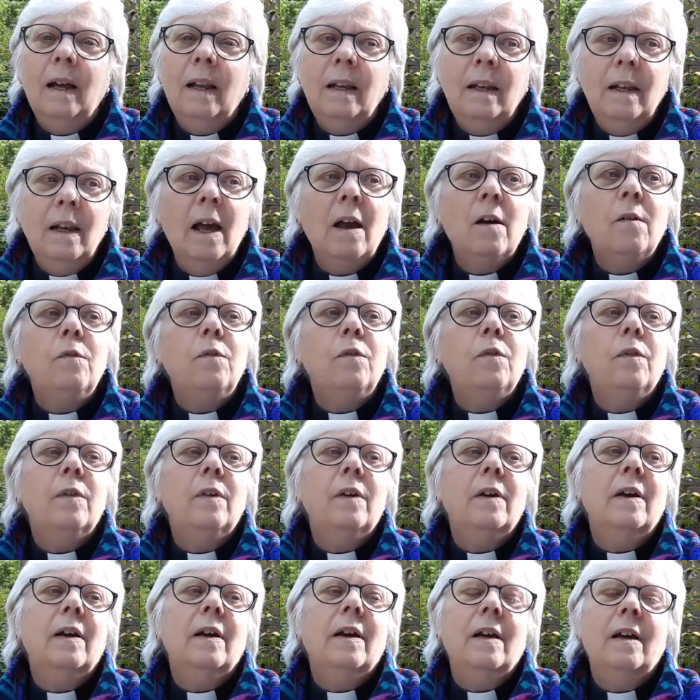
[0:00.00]
Love
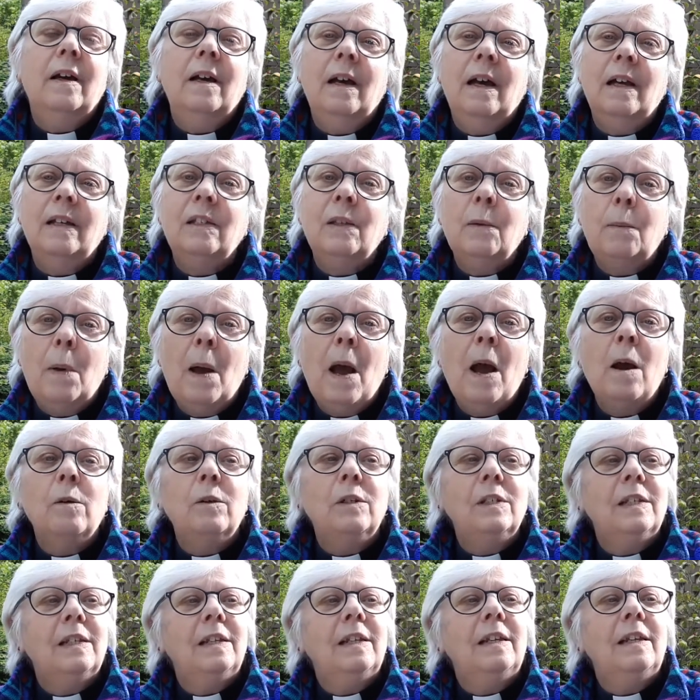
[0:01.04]
has the power
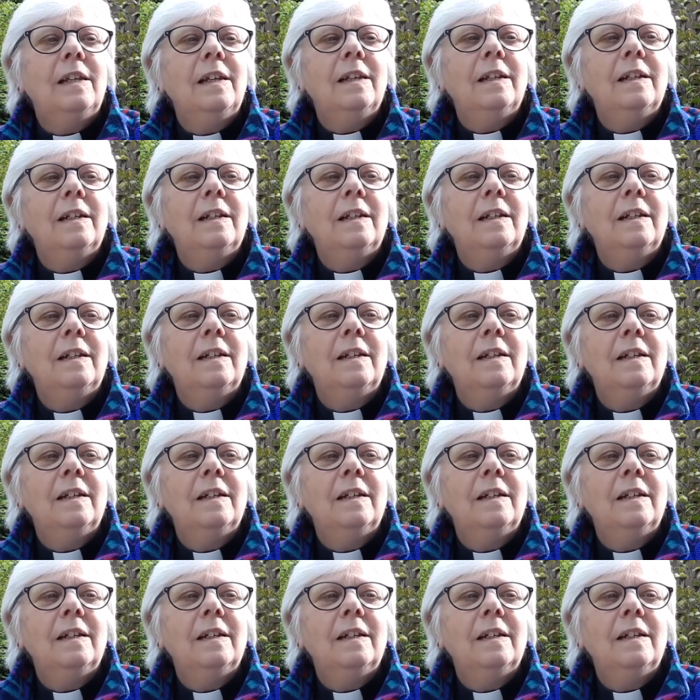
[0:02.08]
to heal.